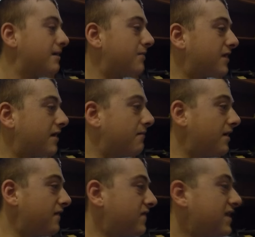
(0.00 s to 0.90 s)
But um,
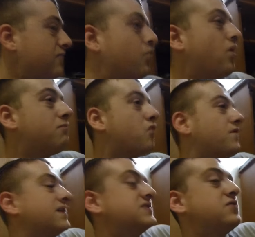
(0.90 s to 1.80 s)
I think one more,
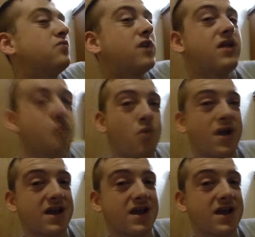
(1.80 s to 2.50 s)
if I do really want to